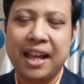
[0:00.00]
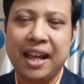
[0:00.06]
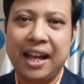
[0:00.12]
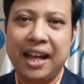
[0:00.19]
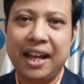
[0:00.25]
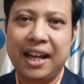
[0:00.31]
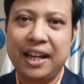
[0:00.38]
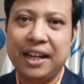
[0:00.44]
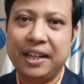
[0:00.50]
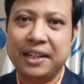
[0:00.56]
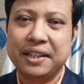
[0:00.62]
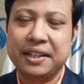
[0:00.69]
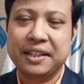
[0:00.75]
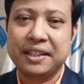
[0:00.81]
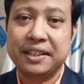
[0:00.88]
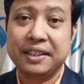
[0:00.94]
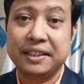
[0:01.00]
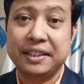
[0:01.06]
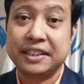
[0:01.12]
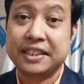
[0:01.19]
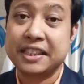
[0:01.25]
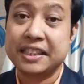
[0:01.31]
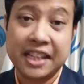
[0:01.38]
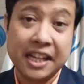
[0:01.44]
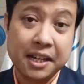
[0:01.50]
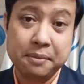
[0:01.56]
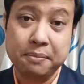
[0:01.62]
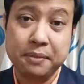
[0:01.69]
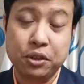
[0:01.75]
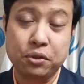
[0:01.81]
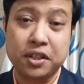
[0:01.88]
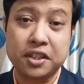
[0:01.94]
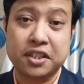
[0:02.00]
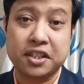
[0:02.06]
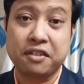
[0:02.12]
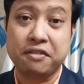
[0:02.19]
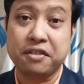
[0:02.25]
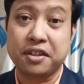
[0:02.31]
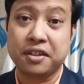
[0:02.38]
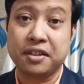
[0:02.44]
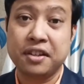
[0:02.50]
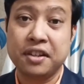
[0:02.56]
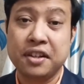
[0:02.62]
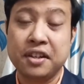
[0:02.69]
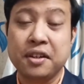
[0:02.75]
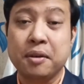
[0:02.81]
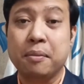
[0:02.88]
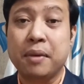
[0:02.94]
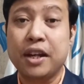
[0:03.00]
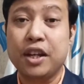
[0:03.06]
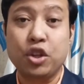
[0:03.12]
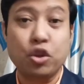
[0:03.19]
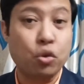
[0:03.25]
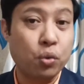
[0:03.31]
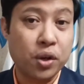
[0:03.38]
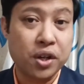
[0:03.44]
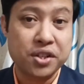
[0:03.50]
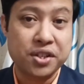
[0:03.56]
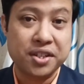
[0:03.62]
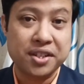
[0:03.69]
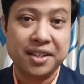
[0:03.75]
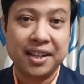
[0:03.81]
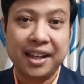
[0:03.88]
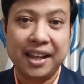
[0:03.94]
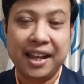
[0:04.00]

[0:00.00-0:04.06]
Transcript: and this has helped me to discover my new version,